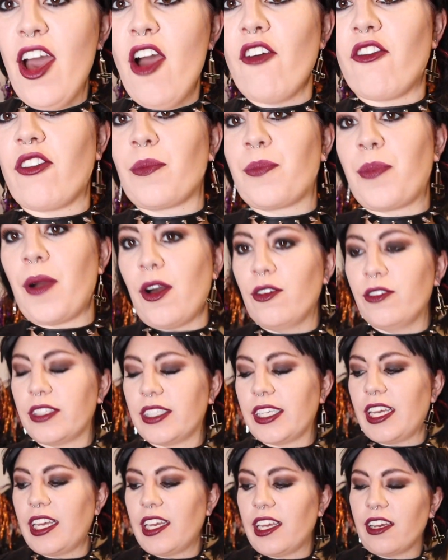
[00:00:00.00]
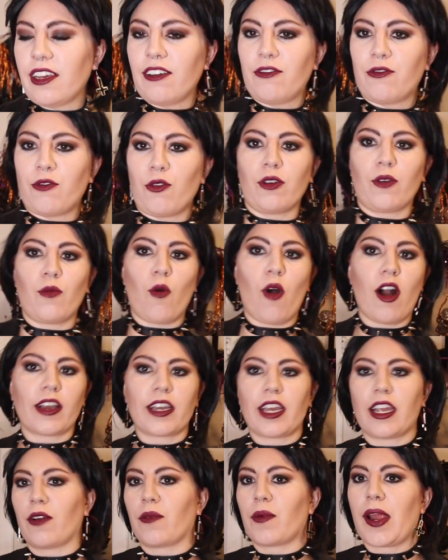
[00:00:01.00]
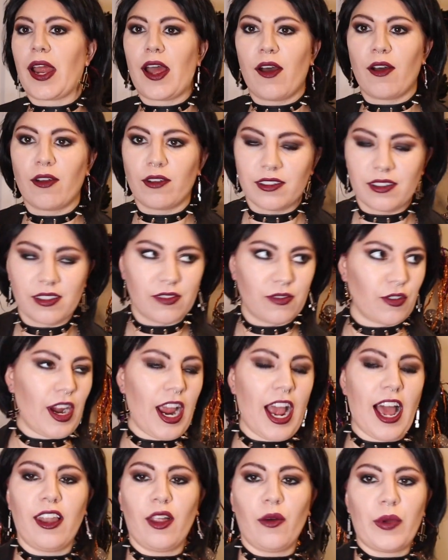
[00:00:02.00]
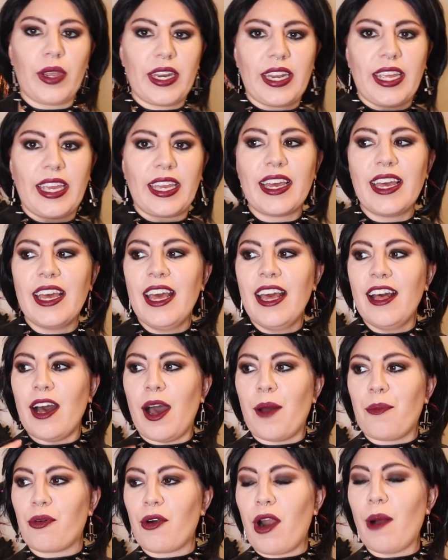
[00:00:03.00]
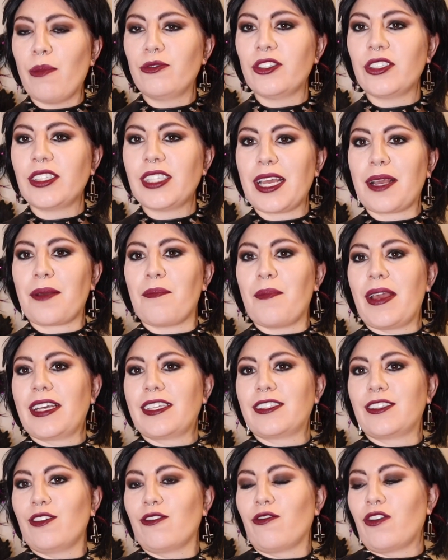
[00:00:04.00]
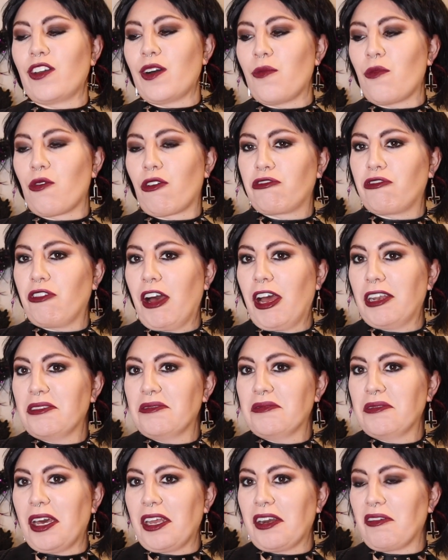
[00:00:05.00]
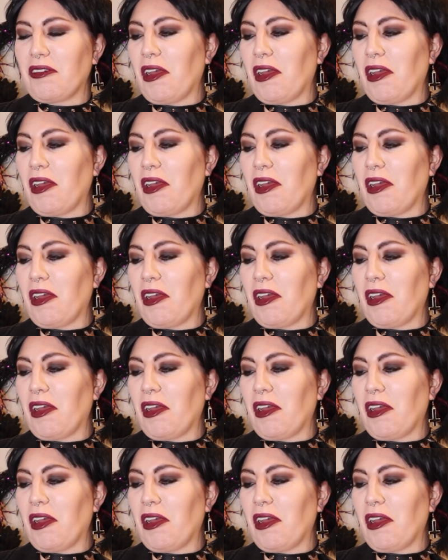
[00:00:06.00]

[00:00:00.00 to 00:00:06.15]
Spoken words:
for posing, for walking around, for Halloweening. A prop just like makes you feel more fun. I don't